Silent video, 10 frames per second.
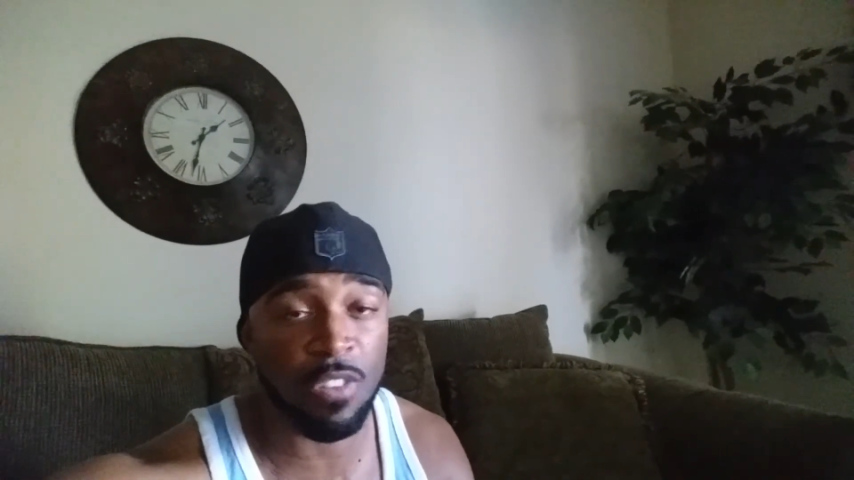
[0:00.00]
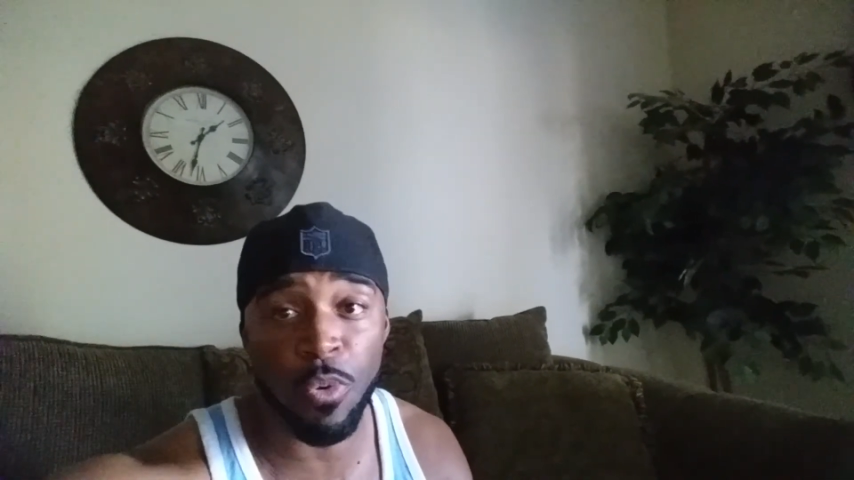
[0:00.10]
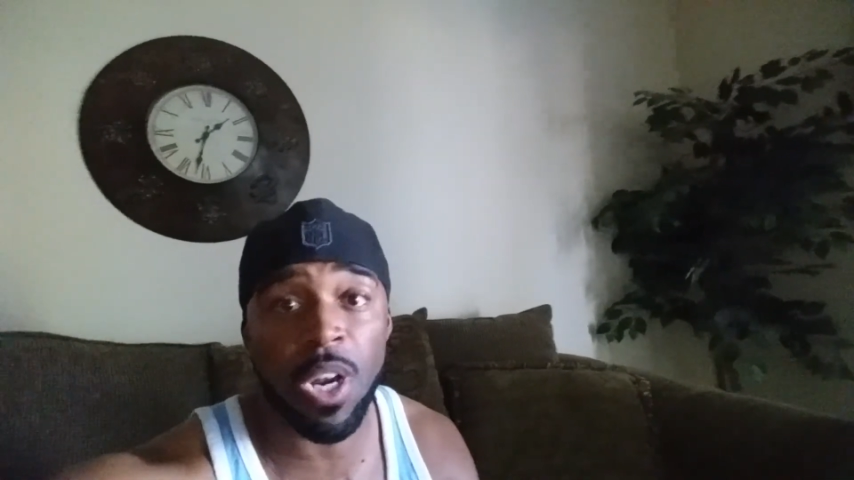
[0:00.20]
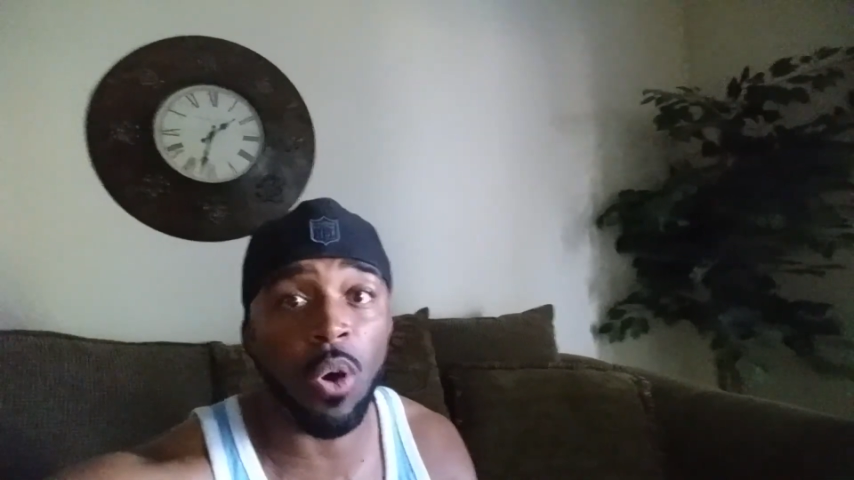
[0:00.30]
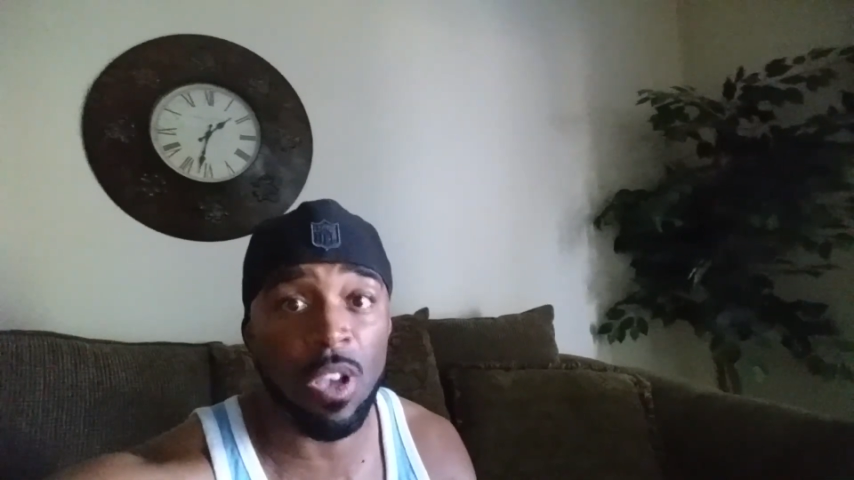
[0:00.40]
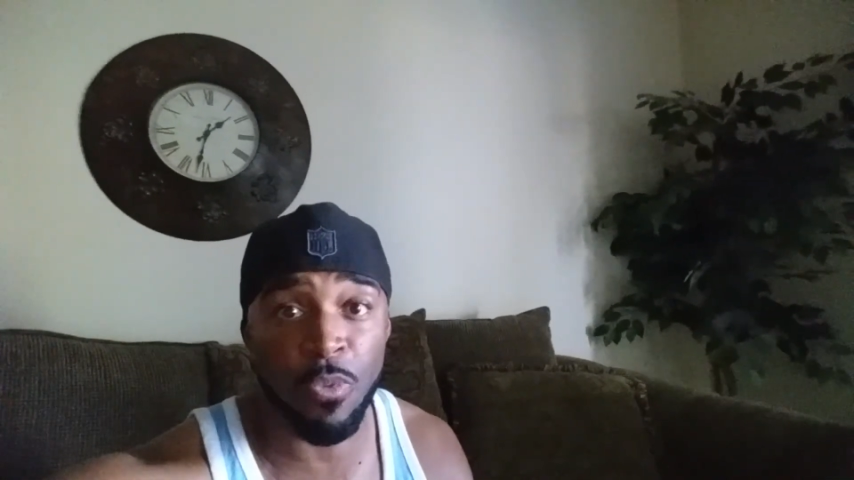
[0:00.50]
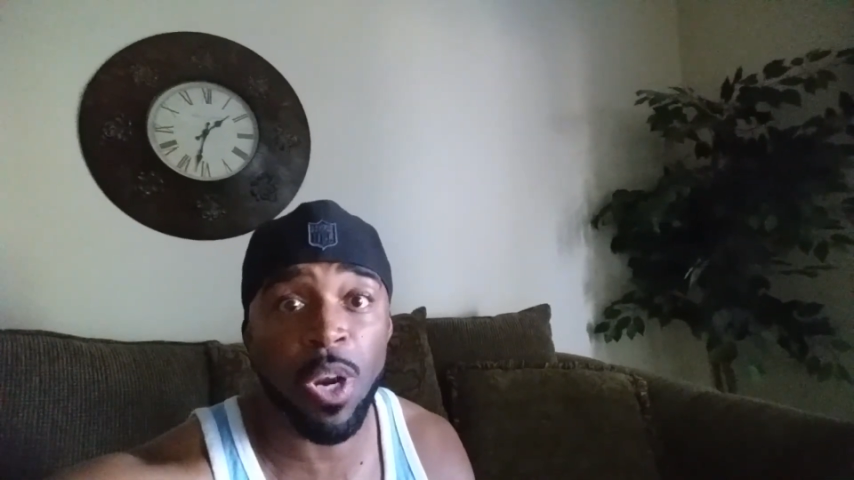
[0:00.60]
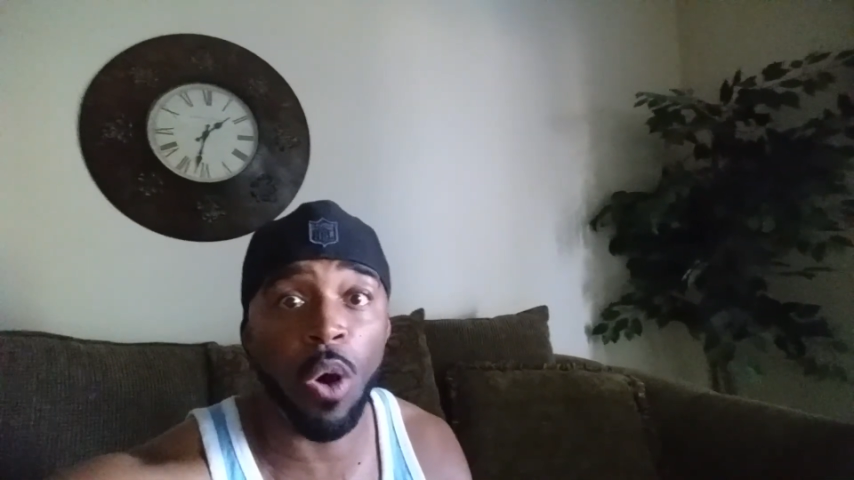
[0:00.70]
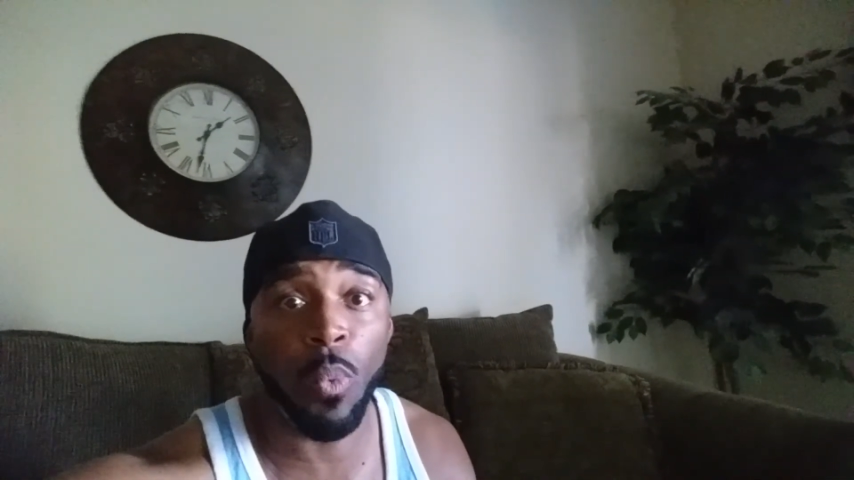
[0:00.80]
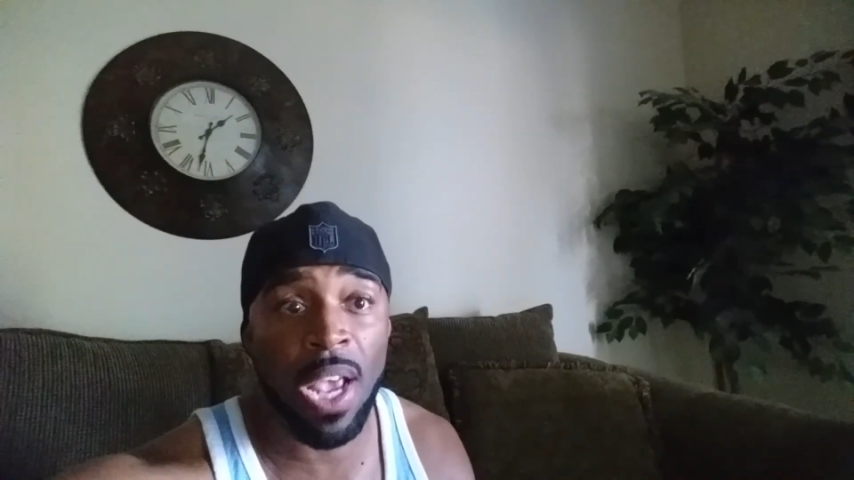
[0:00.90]
If we
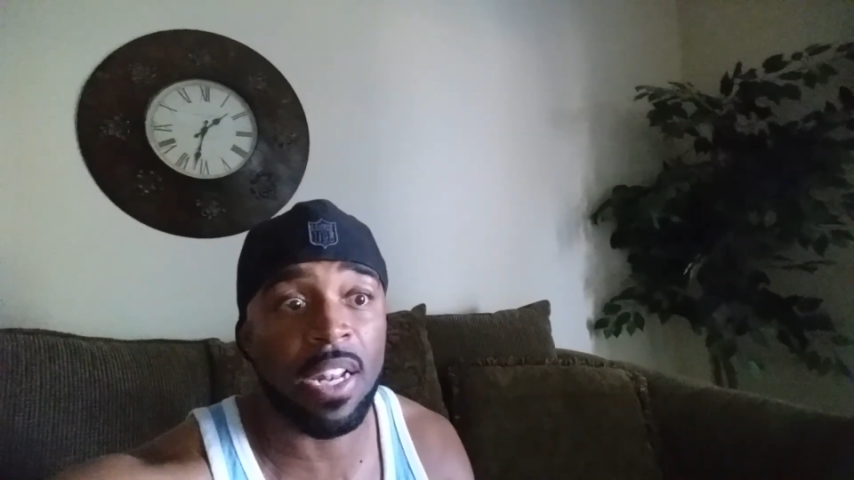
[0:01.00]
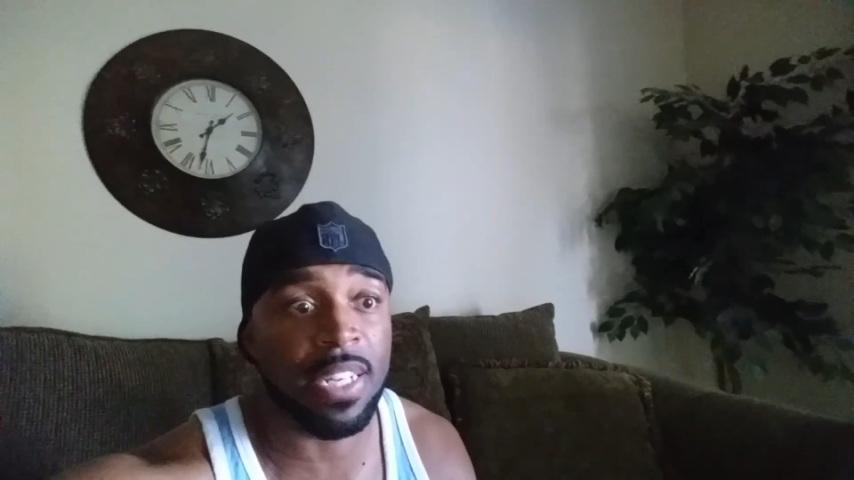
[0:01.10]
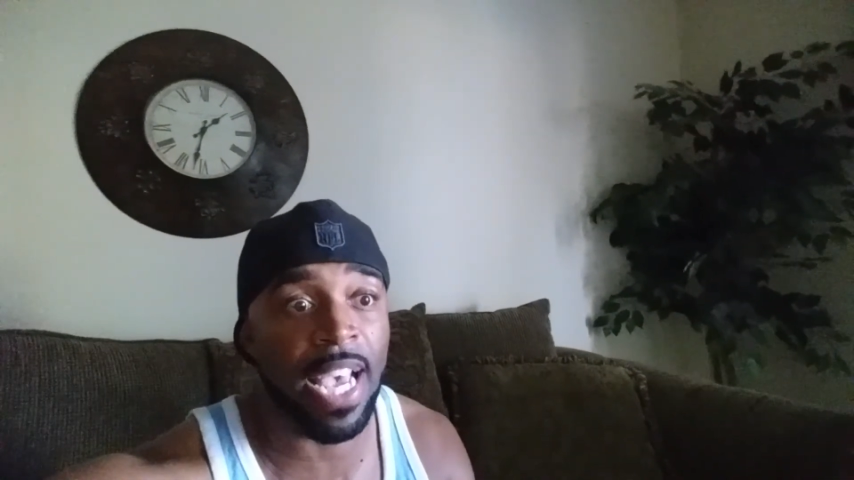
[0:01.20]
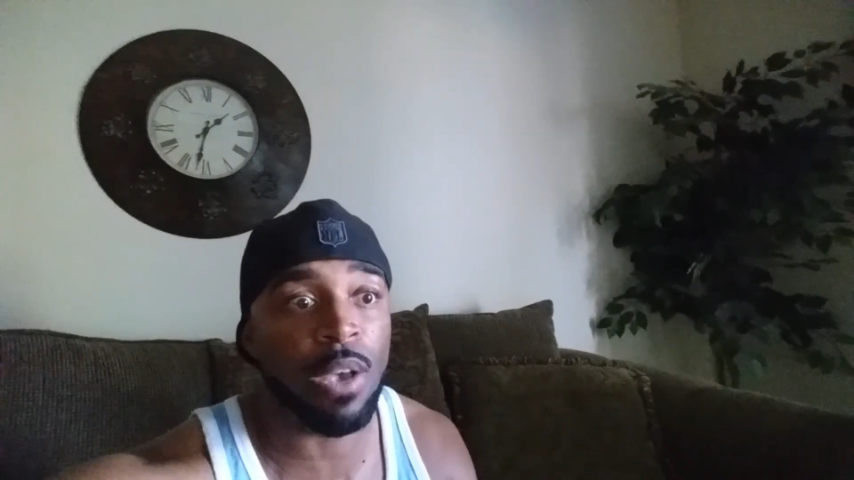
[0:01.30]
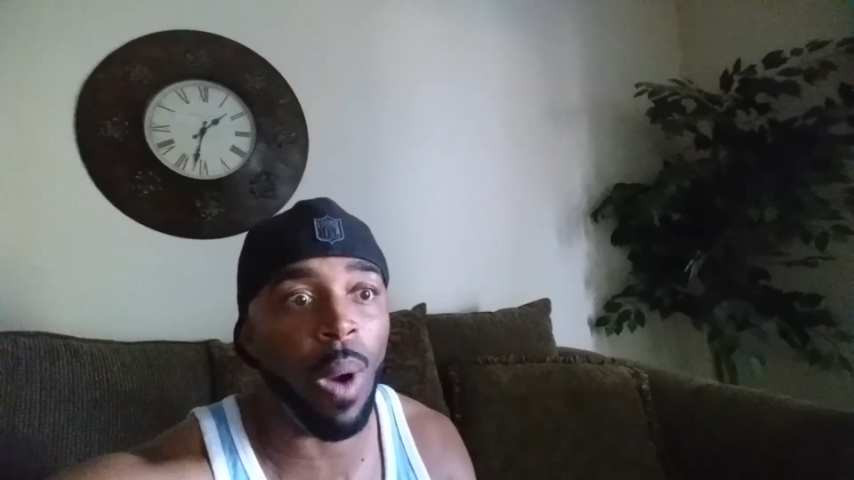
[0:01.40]
don't win today,